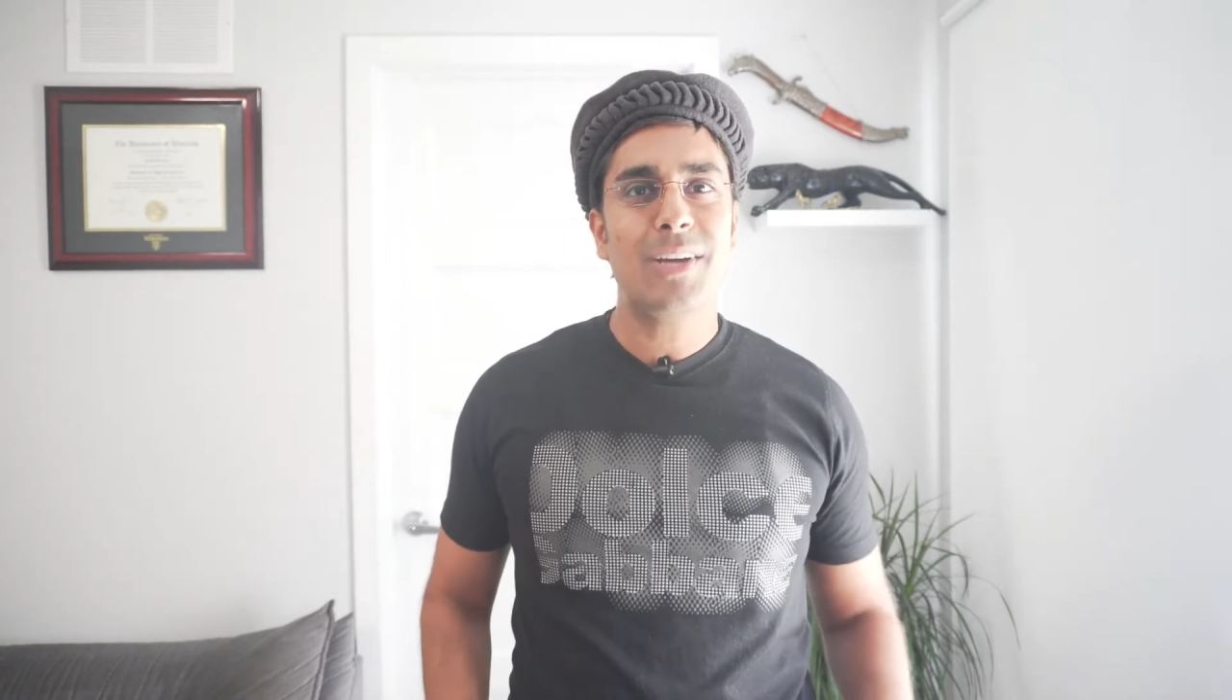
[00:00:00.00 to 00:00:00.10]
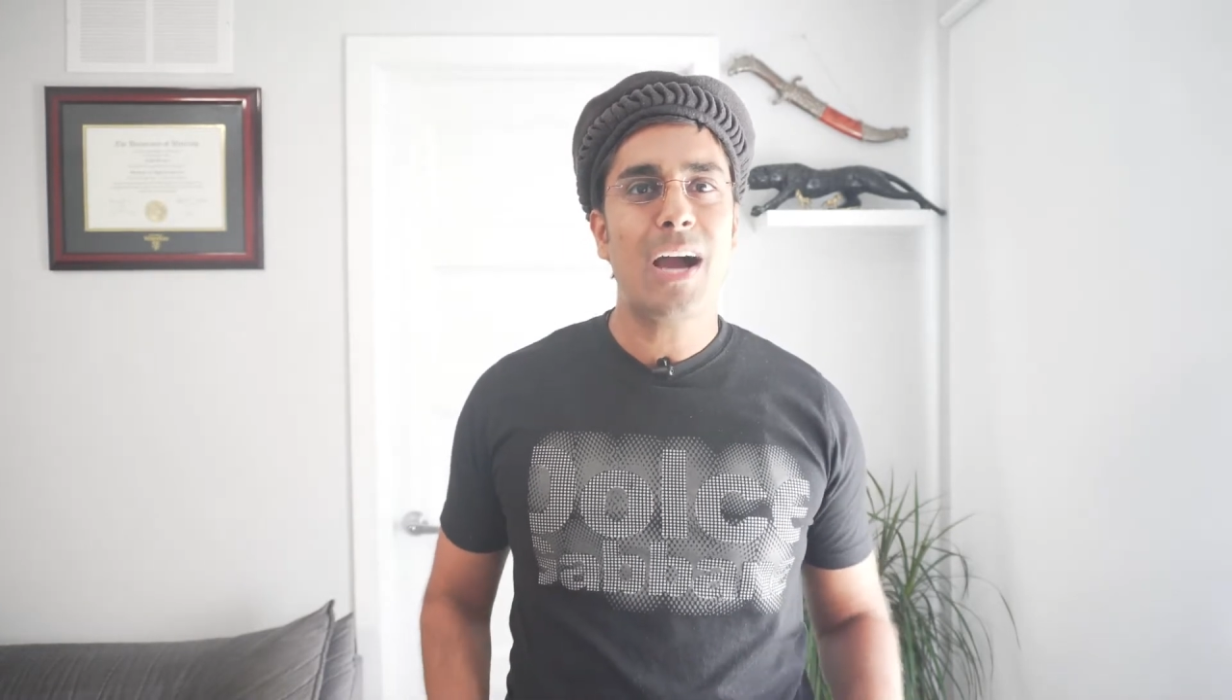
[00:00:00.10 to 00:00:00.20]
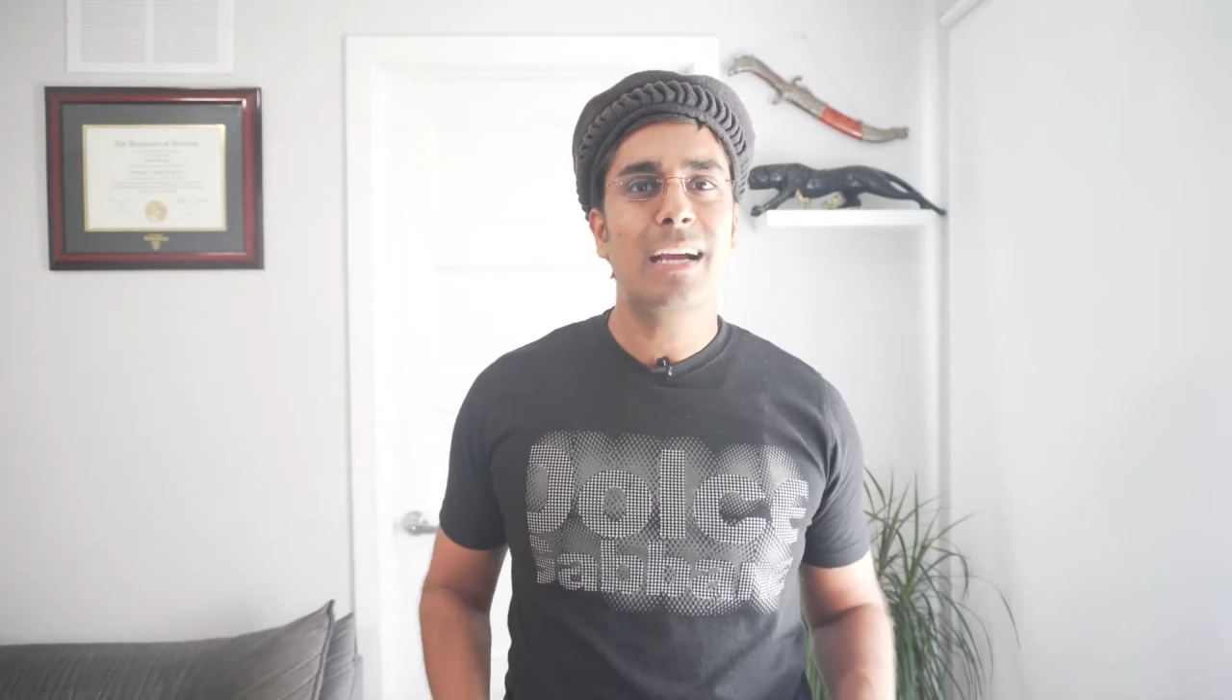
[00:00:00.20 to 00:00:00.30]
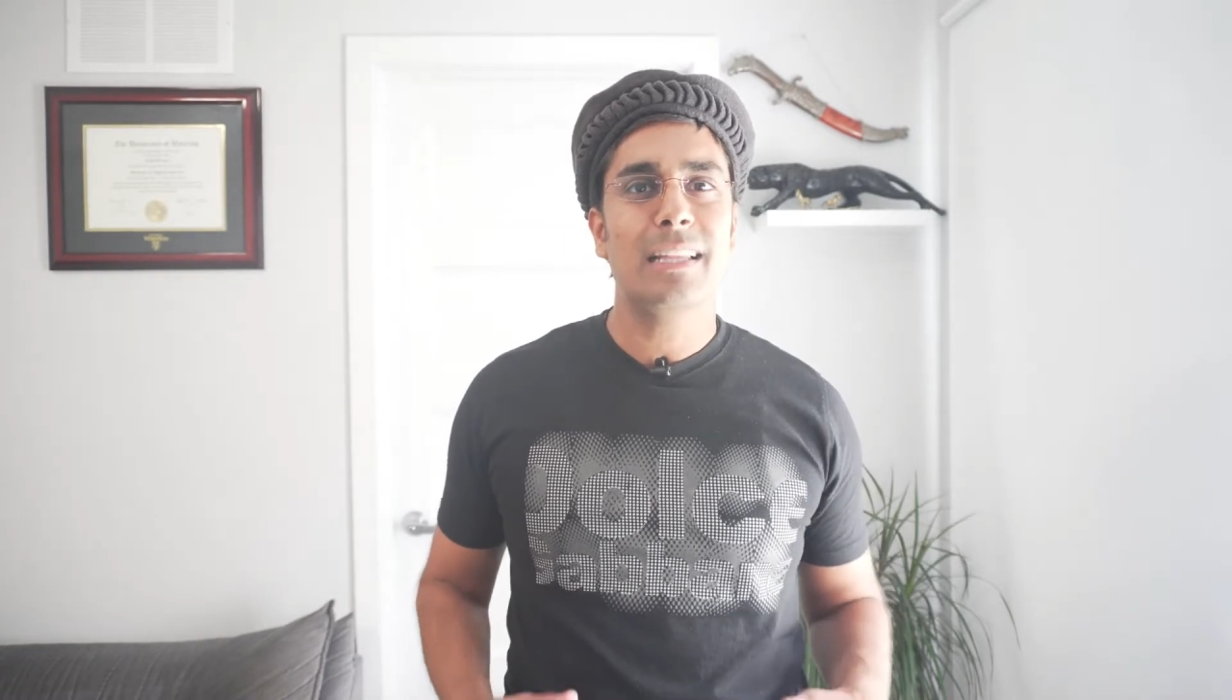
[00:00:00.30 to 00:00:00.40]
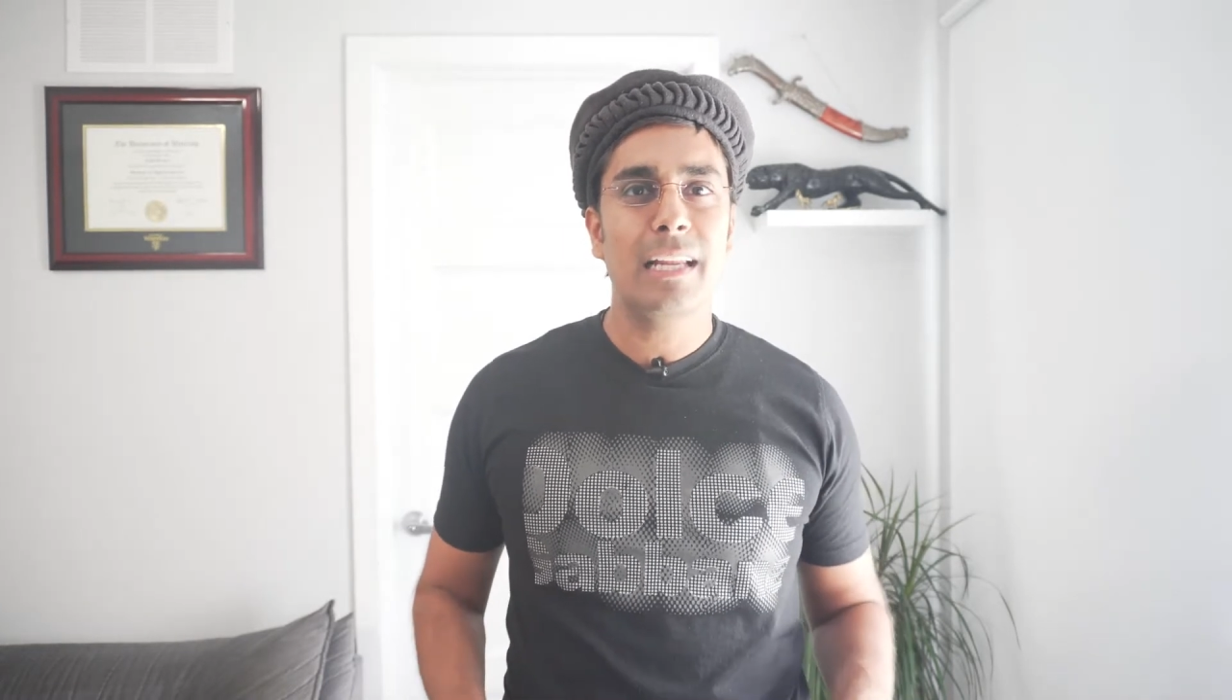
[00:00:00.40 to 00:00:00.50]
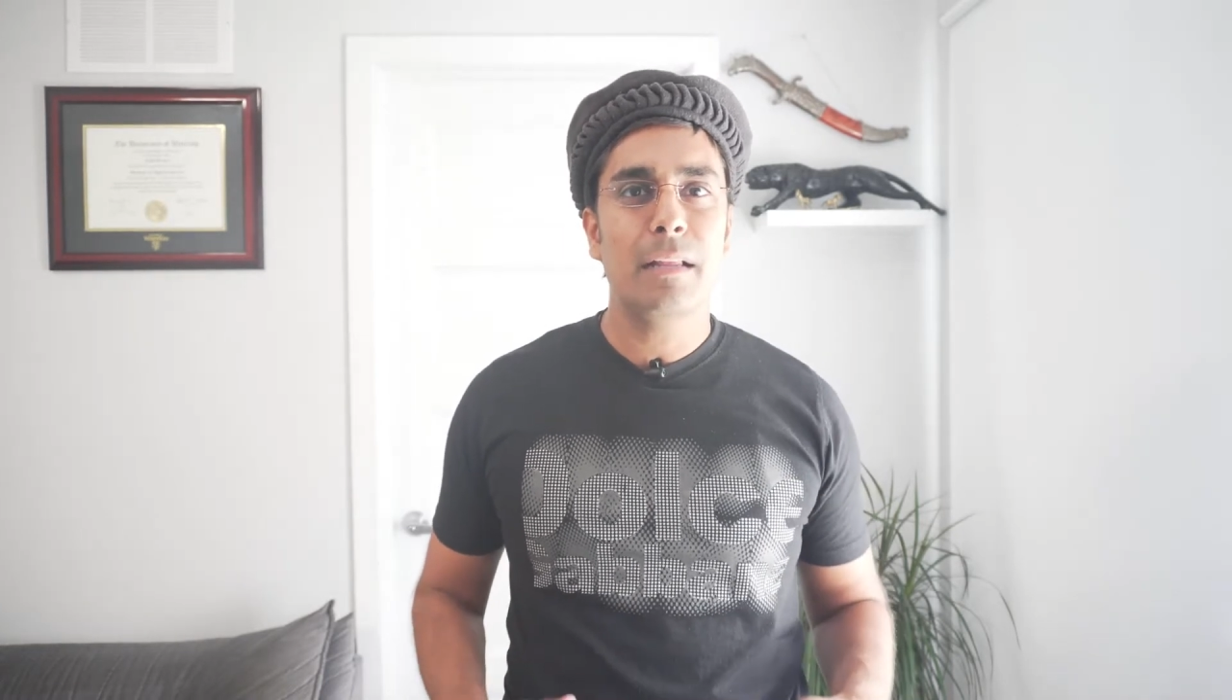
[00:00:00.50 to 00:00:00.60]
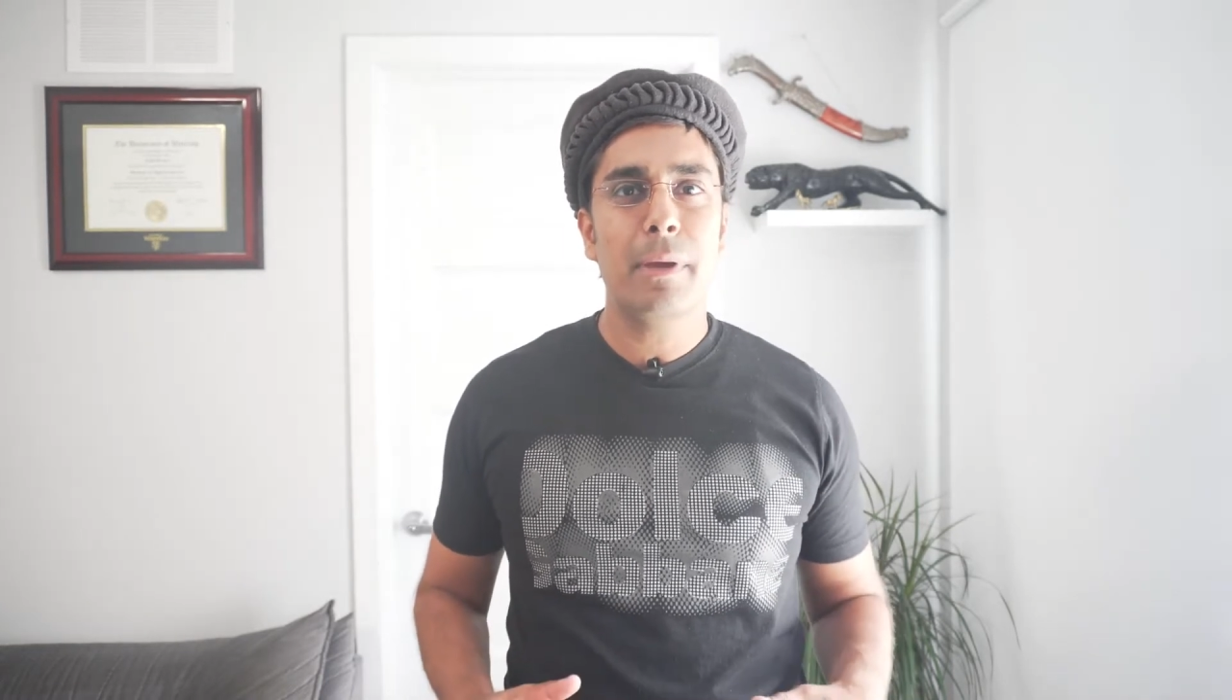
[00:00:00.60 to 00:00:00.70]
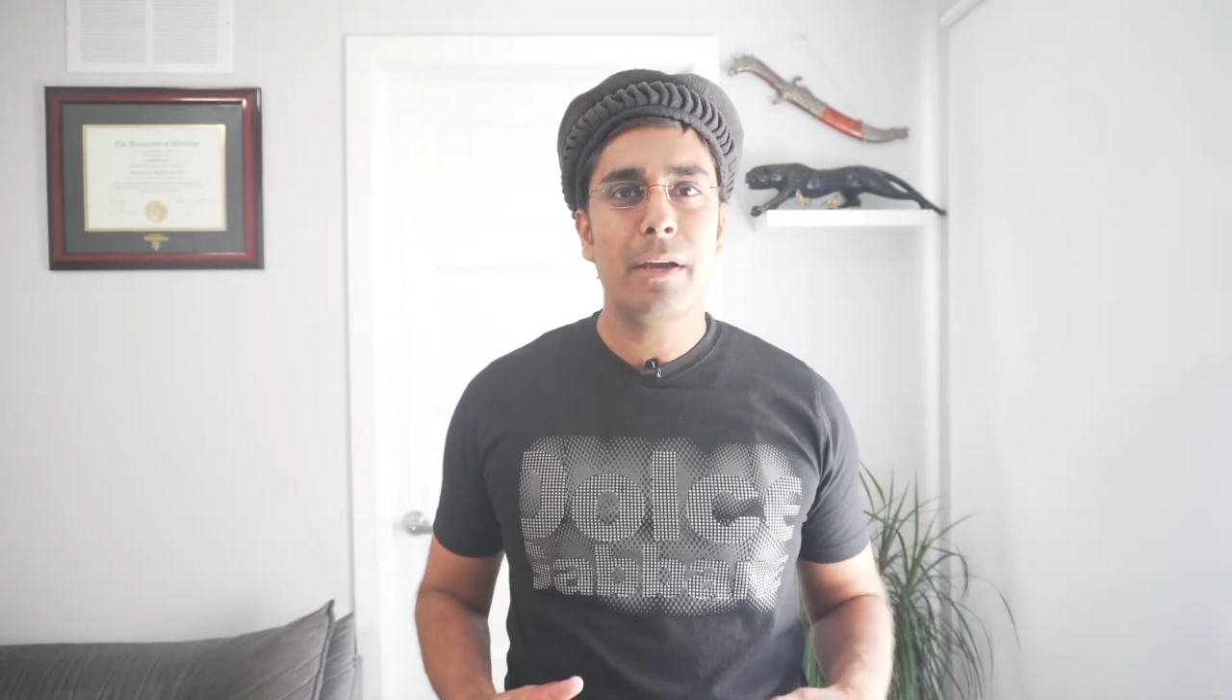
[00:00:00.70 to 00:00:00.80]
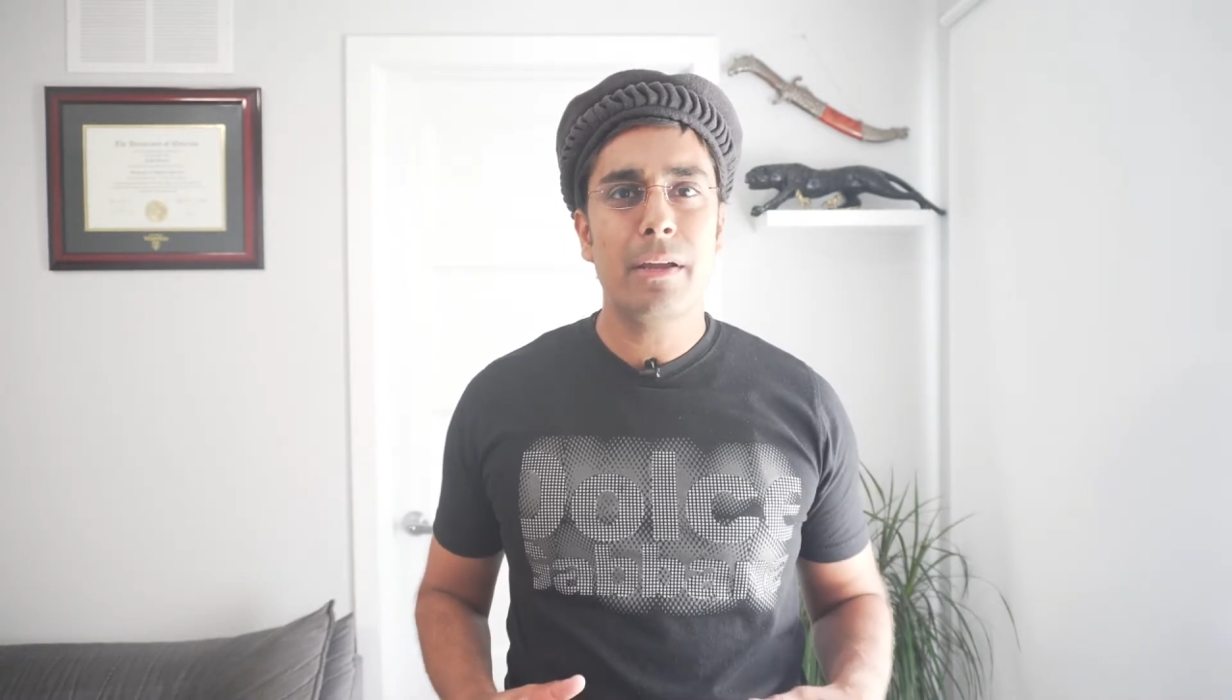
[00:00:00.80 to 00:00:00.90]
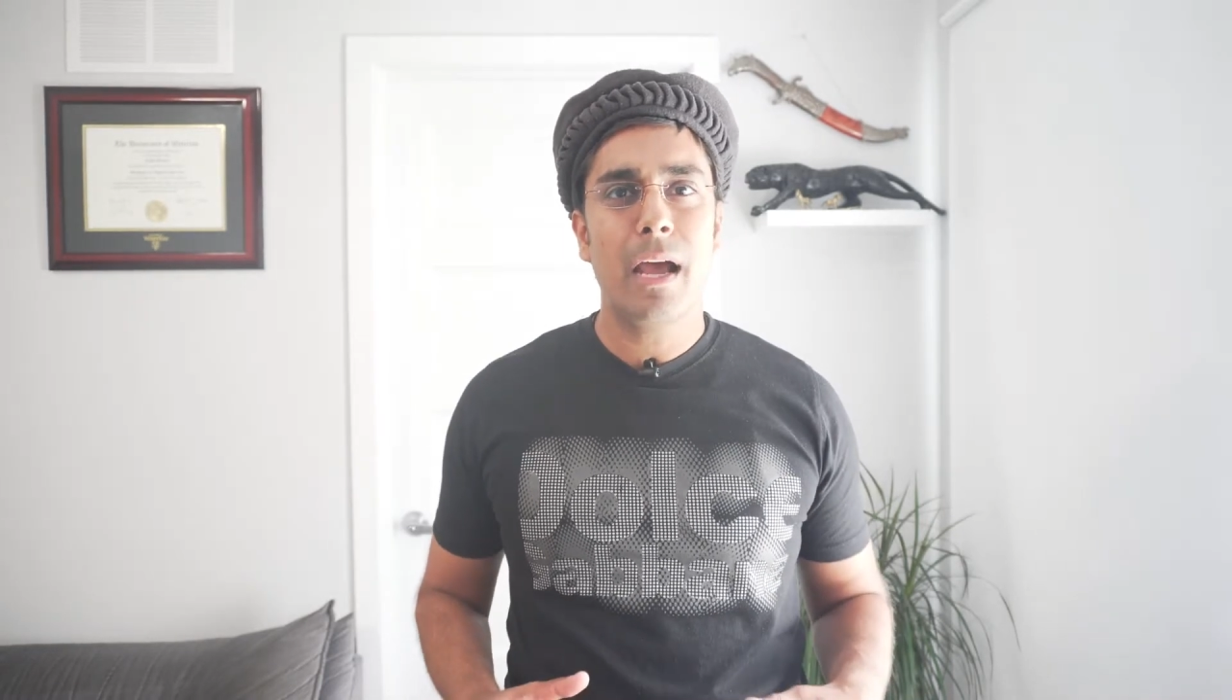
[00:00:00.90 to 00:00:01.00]
talk a little
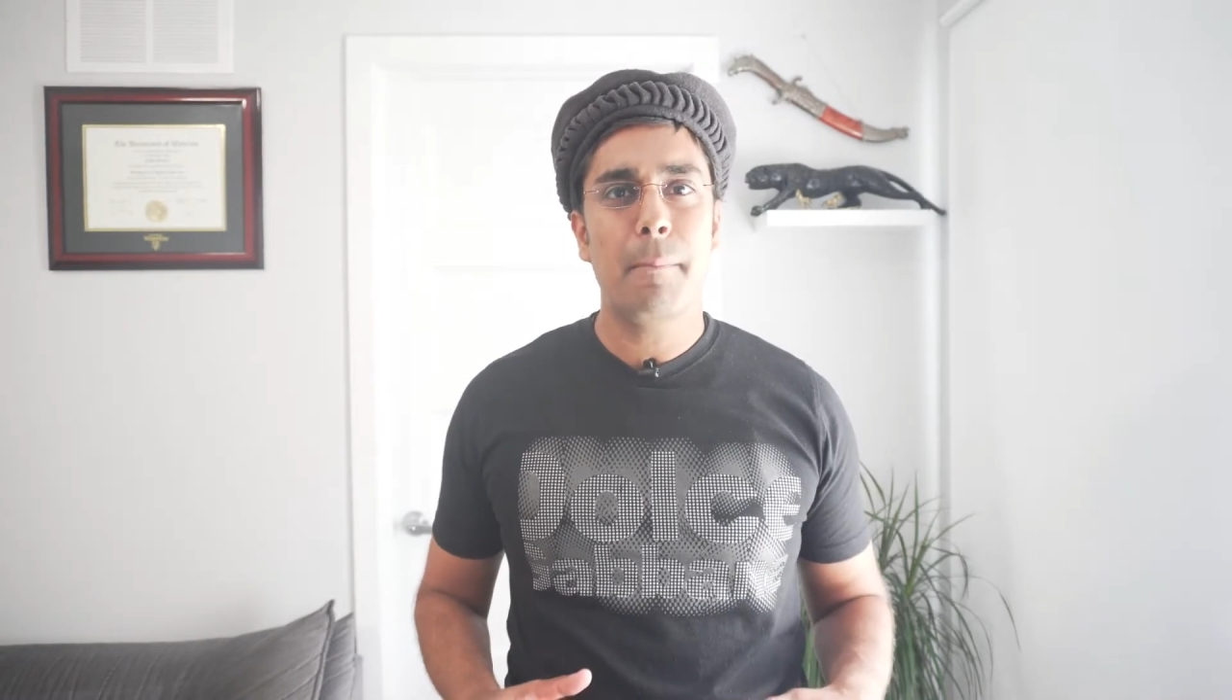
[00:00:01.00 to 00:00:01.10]
bit